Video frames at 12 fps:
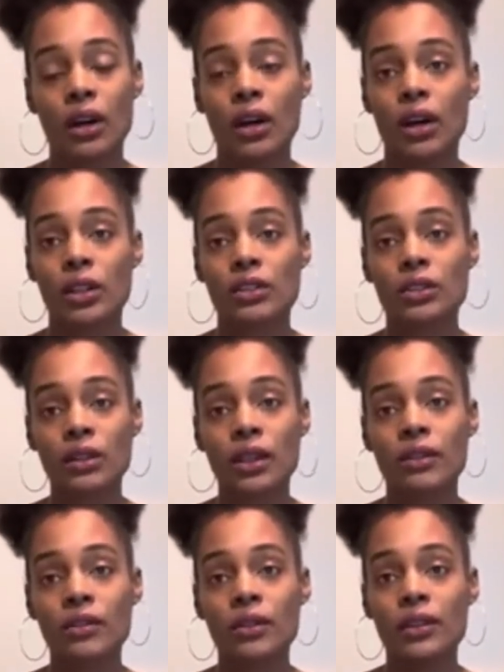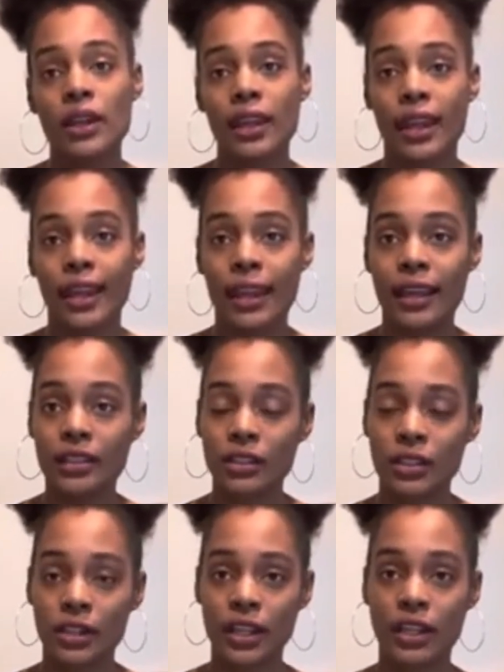on a soul level and
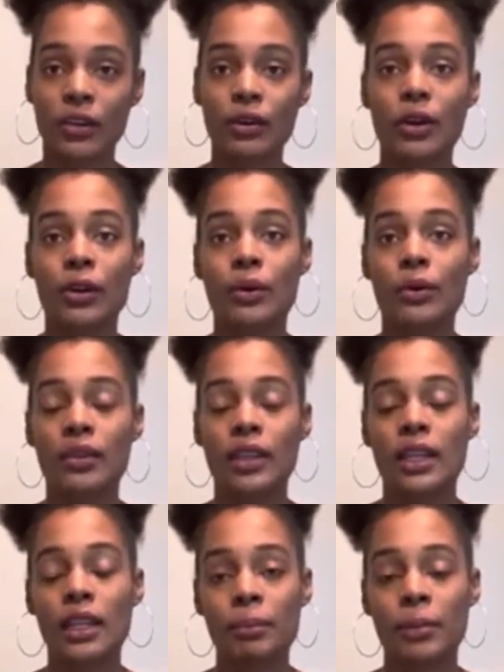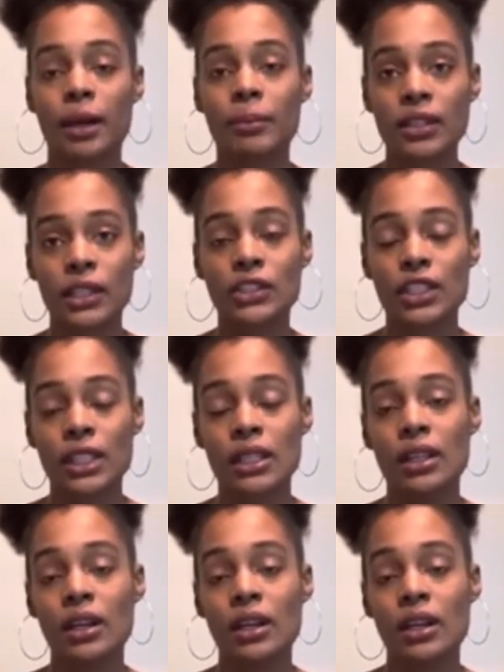learn and grow the population